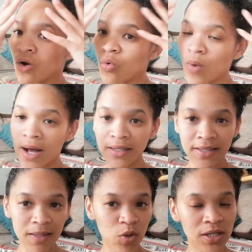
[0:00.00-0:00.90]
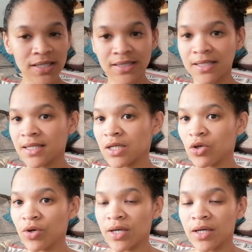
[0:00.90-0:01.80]
while deep conditioning
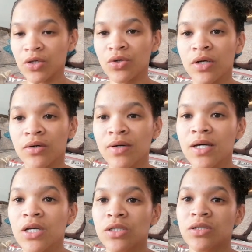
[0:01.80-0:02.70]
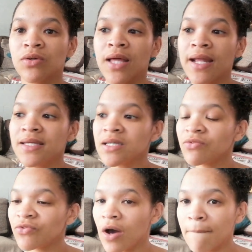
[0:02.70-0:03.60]
you, you know. So that is it
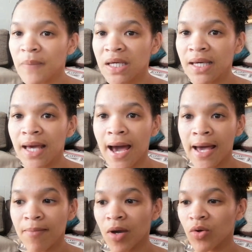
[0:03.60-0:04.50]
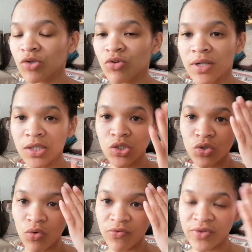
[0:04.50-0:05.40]
from me. I am going to rinse
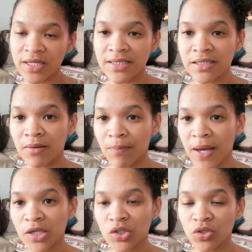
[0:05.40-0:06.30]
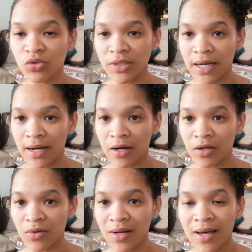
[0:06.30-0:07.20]
off this mask
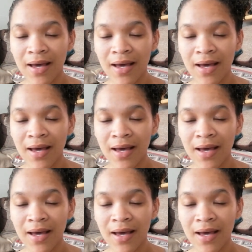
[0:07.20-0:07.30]
now.